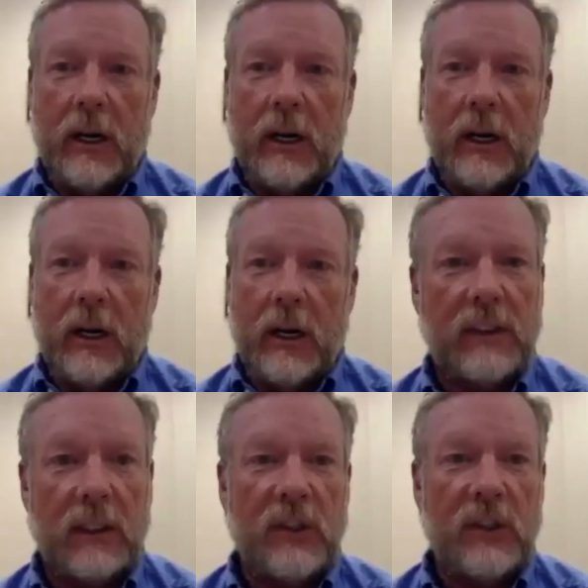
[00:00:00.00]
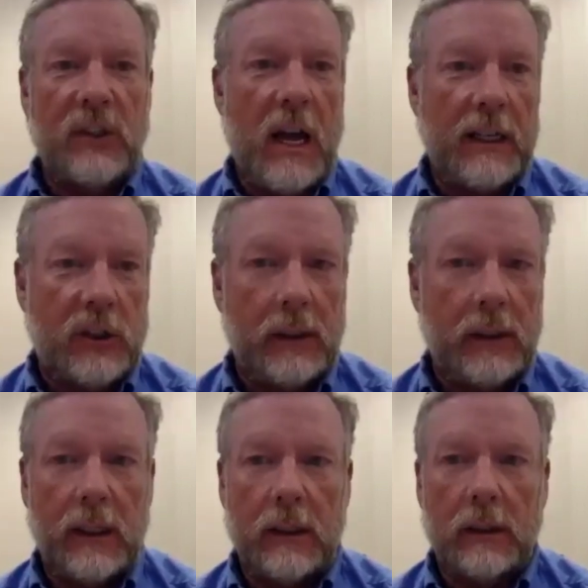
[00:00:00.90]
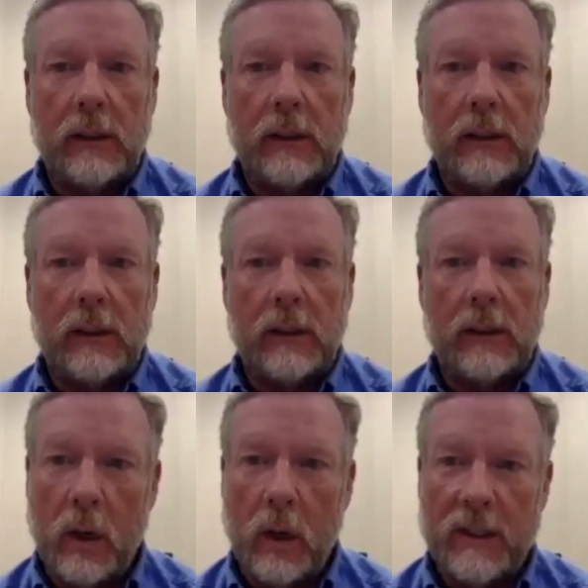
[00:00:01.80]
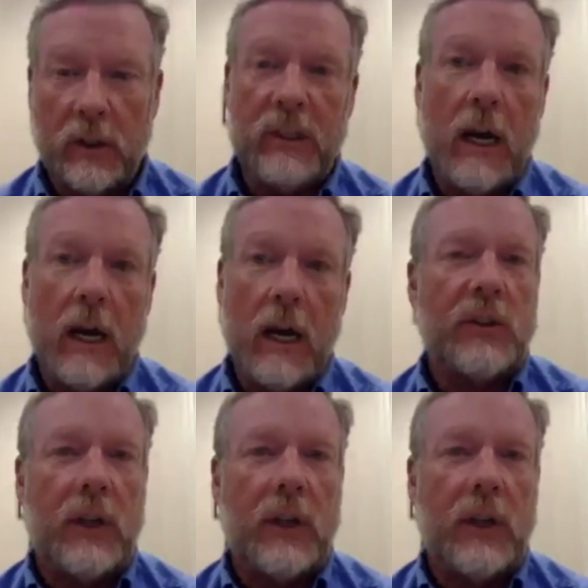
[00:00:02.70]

when you've invested so much in some of what you've done.